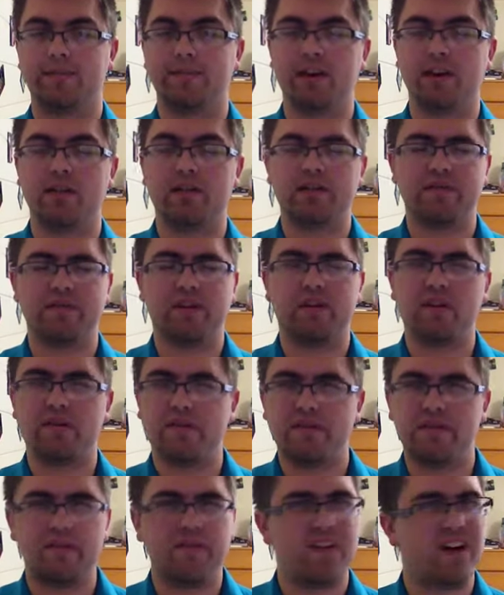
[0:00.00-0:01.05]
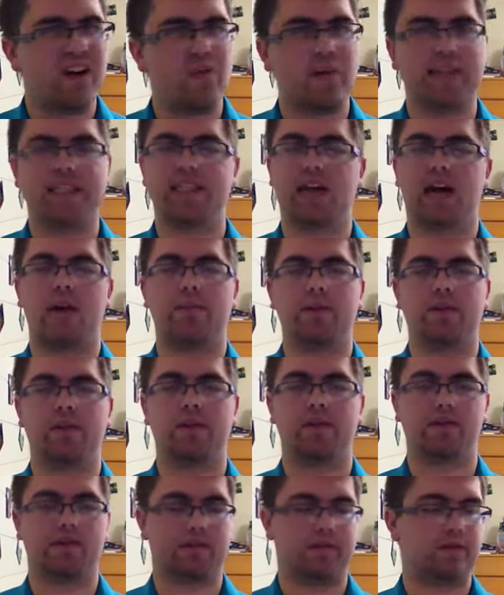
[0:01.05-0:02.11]
very, very, very top of
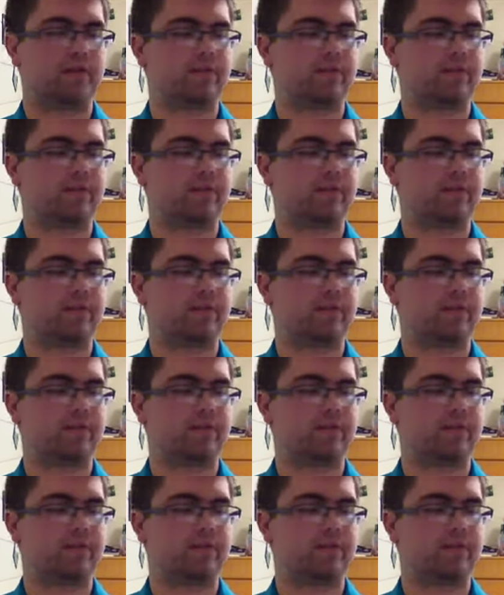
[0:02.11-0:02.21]
the Earth.